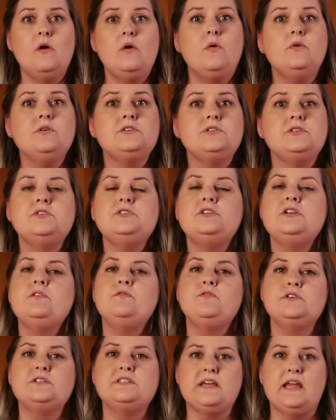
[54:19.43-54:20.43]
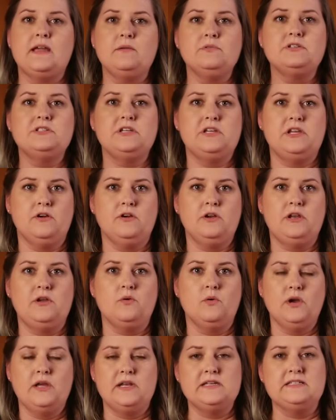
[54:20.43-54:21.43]
or searching for cybersecurity
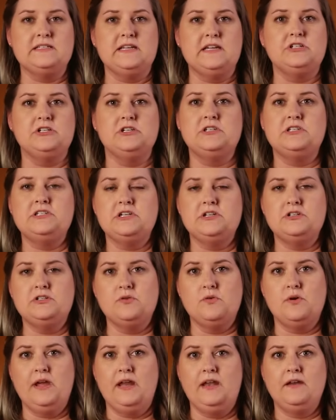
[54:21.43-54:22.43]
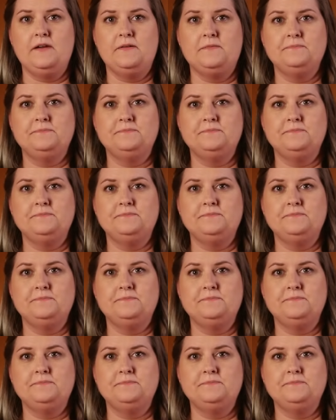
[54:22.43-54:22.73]
organizations to join.